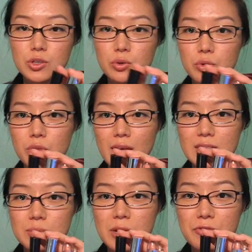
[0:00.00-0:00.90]
So
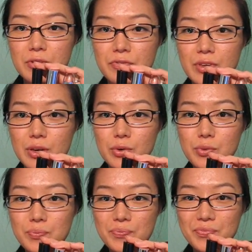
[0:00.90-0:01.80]
that's my
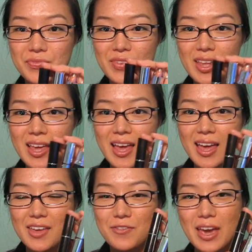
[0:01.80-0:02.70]
review.
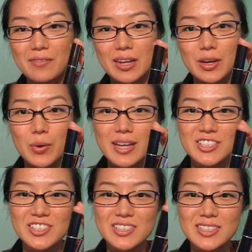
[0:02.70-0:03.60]
If you have any
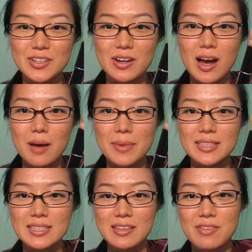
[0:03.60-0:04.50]
questions or
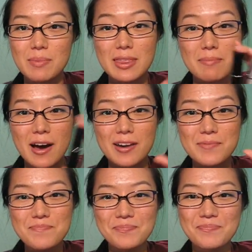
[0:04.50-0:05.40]
comments, leave them at the
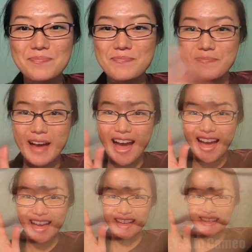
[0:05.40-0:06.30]
bottom.
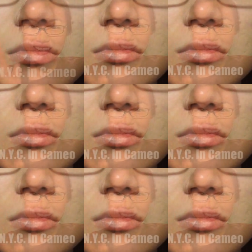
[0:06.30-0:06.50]
Bye!